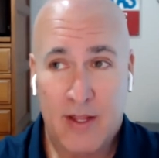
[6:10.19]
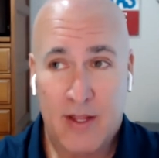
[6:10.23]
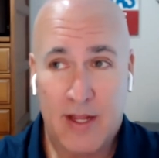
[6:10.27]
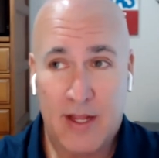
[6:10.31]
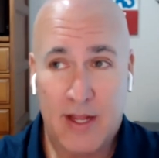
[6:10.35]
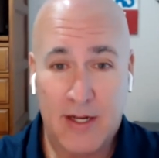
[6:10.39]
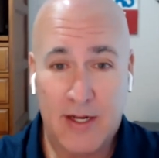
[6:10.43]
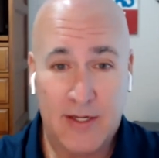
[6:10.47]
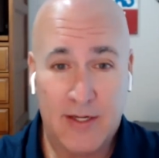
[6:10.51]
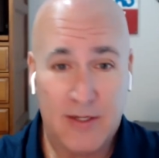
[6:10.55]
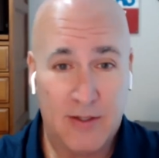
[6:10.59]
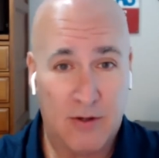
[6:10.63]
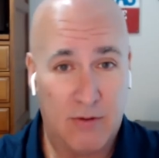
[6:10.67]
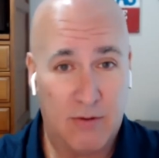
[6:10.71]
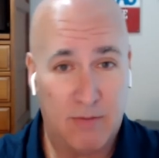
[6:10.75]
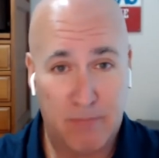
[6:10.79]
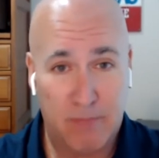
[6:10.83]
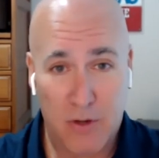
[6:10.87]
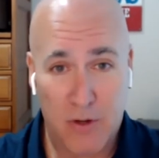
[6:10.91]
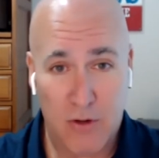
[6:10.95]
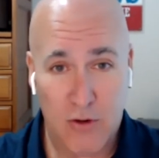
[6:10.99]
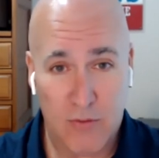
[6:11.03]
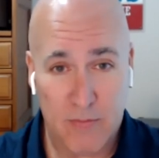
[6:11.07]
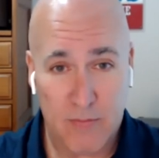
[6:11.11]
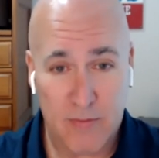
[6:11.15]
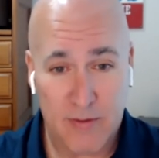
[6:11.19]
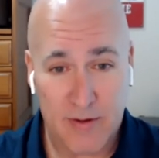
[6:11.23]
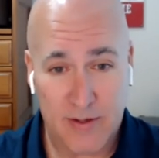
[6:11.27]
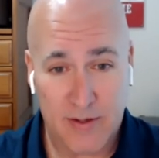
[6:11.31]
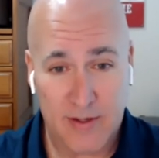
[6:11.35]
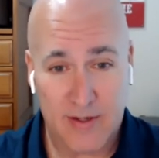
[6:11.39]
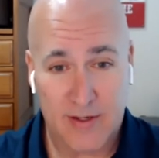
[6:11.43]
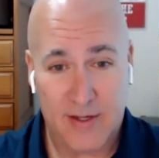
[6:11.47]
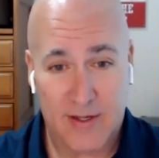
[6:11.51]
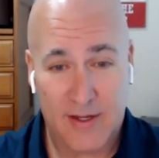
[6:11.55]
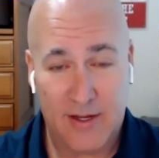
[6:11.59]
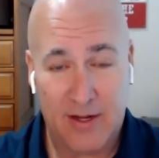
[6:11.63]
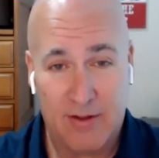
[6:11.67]
And so boom,
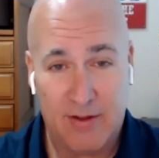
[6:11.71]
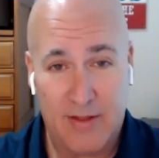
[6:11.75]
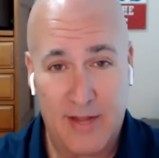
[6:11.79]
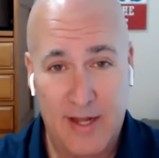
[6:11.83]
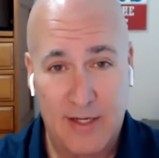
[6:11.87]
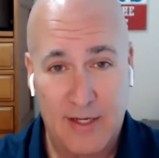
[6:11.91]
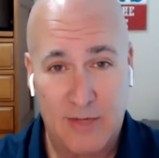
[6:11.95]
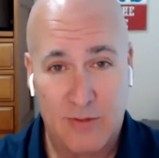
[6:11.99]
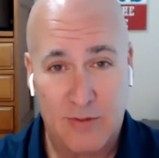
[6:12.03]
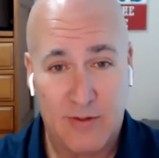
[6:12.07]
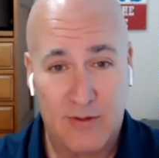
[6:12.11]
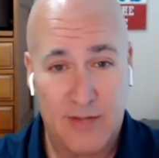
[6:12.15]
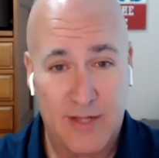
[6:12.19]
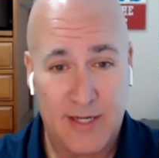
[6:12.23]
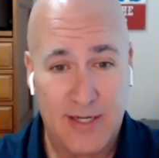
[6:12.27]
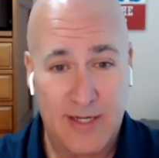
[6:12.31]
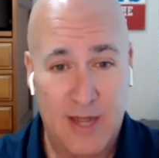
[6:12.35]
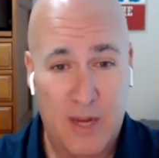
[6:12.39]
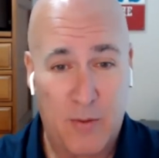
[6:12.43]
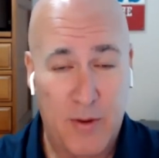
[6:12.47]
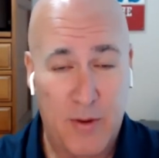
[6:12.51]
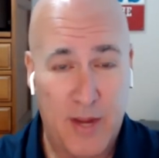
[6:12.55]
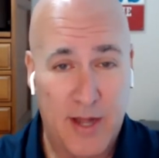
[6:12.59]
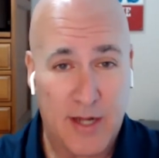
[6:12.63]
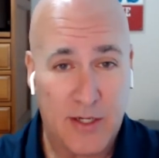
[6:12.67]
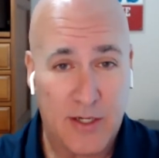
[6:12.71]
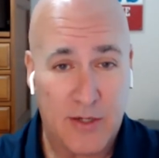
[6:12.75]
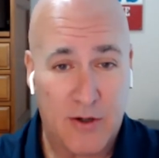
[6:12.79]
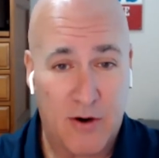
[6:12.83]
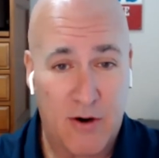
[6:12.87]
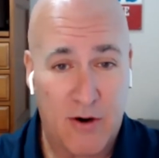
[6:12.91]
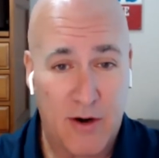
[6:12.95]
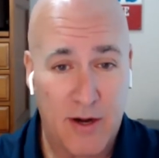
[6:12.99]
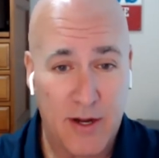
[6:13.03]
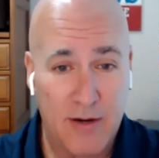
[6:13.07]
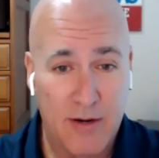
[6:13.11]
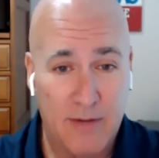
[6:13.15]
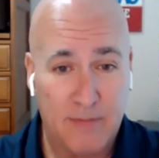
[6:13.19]
you know, that's, that's how we got
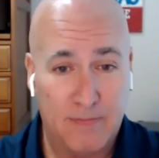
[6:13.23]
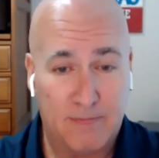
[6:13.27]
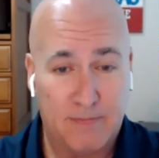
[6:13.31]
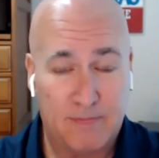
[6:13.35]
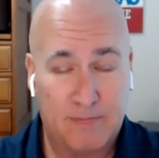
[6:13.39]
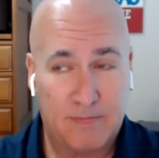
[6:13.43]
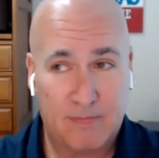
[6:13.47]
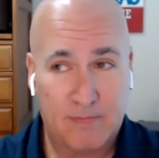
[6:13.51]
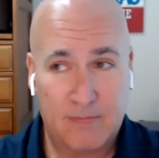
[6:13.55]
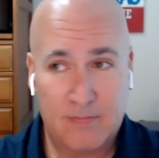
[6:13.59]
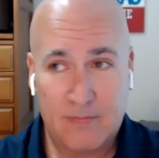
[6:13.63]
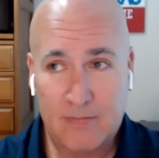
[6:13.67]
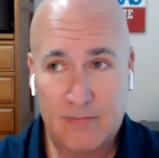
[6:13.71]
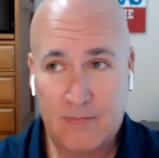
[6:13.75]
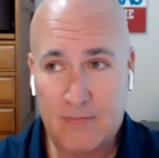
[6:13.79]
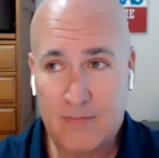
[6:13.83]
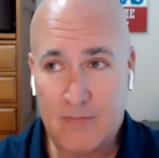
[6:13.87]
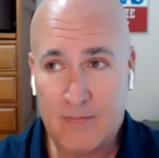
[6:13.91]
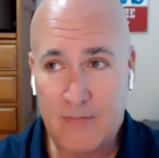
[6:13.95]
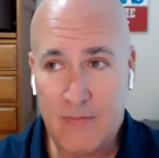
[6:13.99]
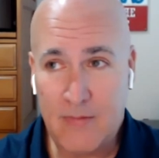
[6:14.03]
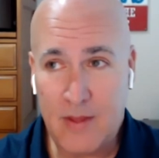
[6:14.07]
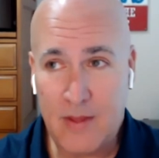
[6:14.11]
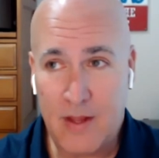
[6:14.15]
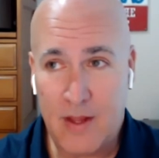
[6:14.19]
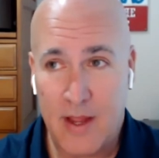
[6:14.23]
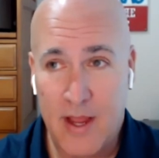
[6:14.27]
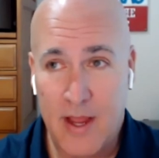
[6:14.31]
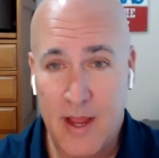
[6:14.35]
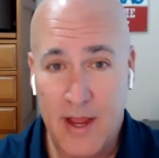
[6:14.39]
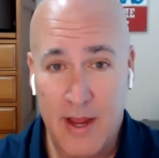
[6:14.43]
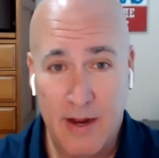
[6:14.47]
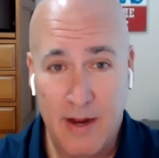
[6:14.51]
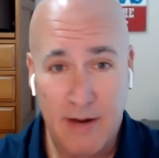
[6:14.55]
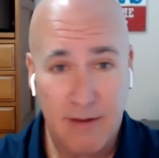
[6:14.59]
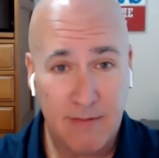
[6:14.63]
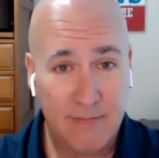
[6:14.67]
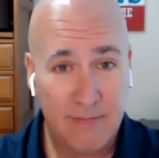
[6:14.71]
started.
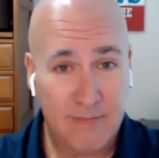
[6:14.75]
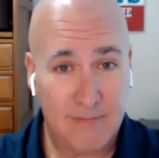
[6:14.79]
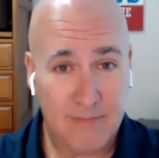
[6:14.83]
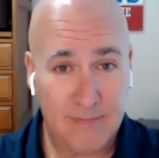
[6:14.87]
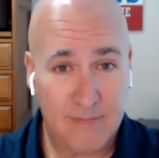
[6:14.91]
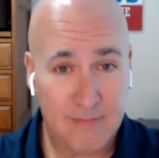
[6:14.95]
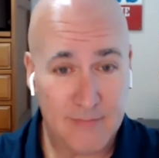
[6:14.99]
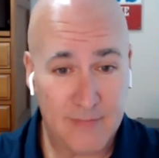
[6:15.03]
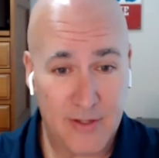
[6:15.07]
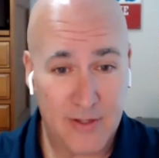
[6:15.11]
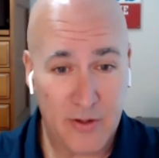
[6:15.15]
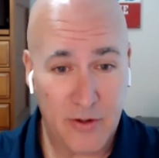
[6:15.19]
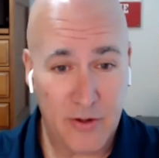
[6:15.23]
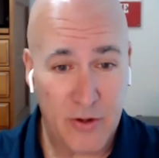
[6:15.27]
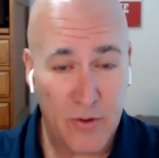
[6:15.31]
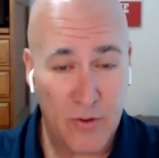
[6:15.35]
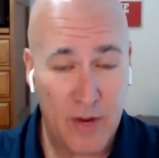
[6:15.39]
And you know, you